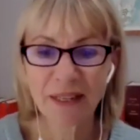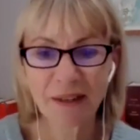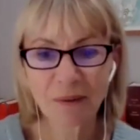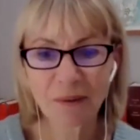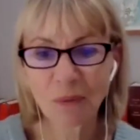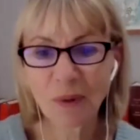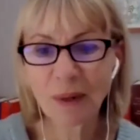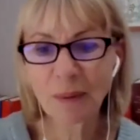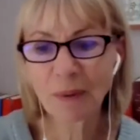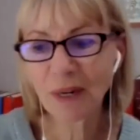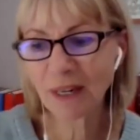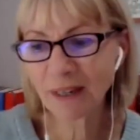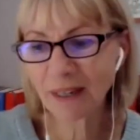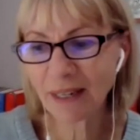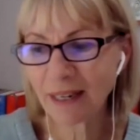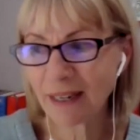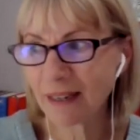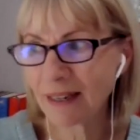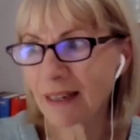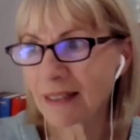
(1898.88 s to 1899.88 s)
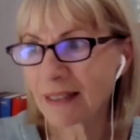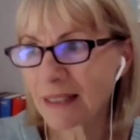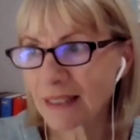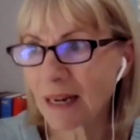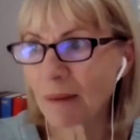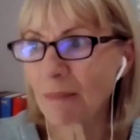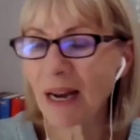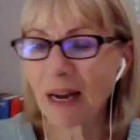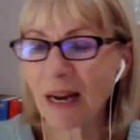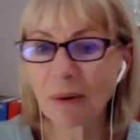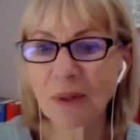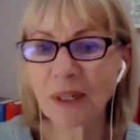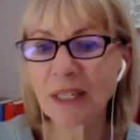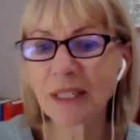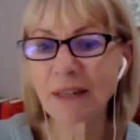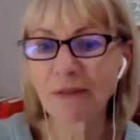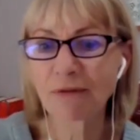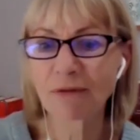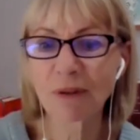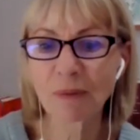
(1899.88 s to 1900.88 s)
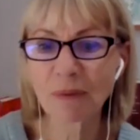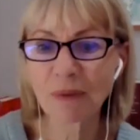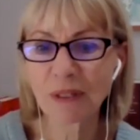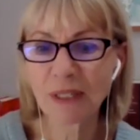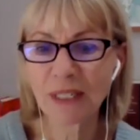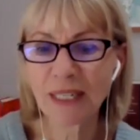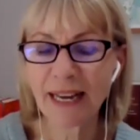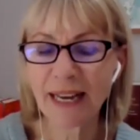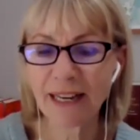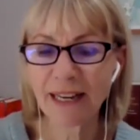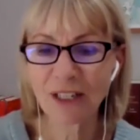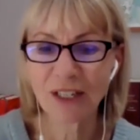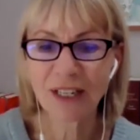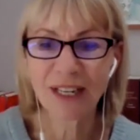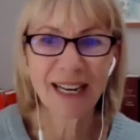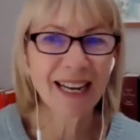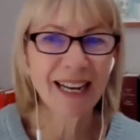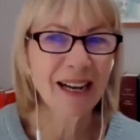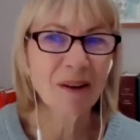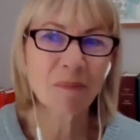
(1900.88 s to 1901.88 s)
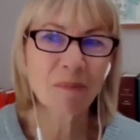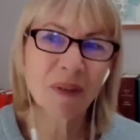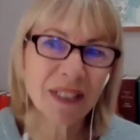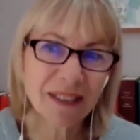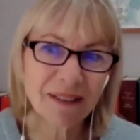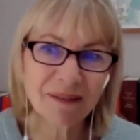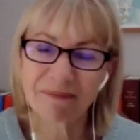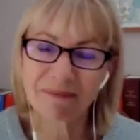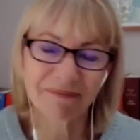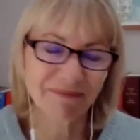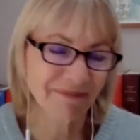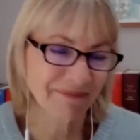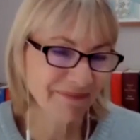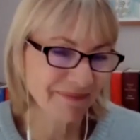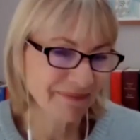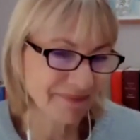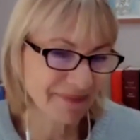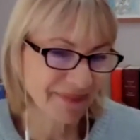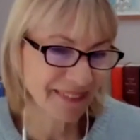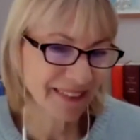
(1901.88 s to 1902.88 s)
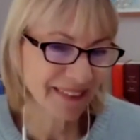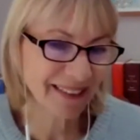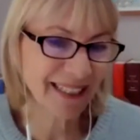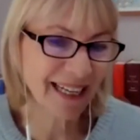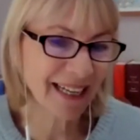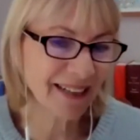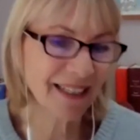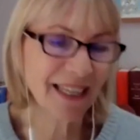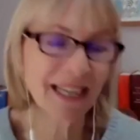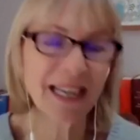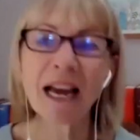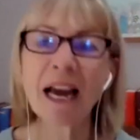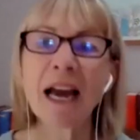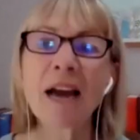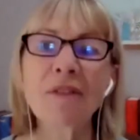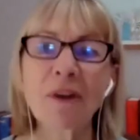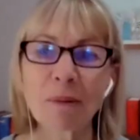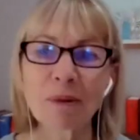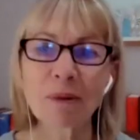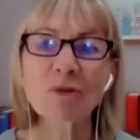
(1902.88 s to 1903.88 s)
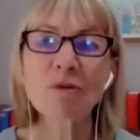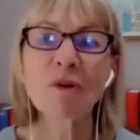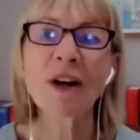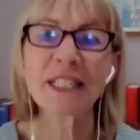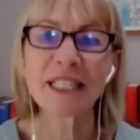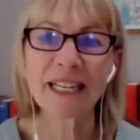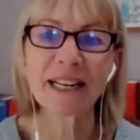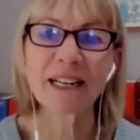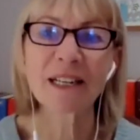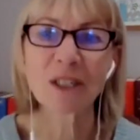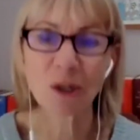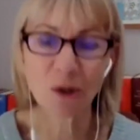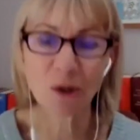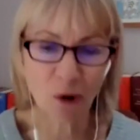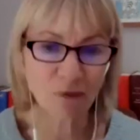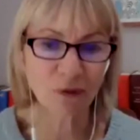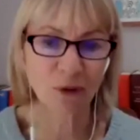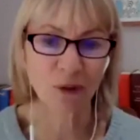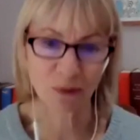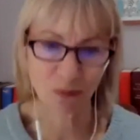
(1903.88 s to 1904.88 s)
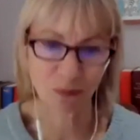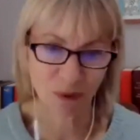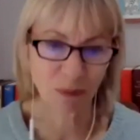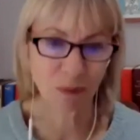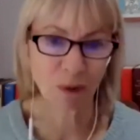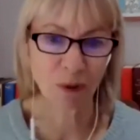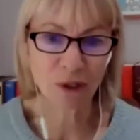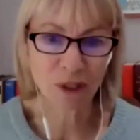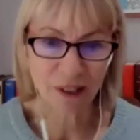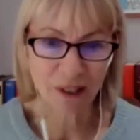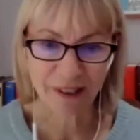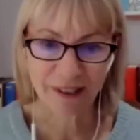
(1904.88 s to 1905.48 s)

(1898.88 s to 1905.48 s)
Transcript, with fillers: we were somehow in a different stage. But that, if I was writing it as a novel, we would.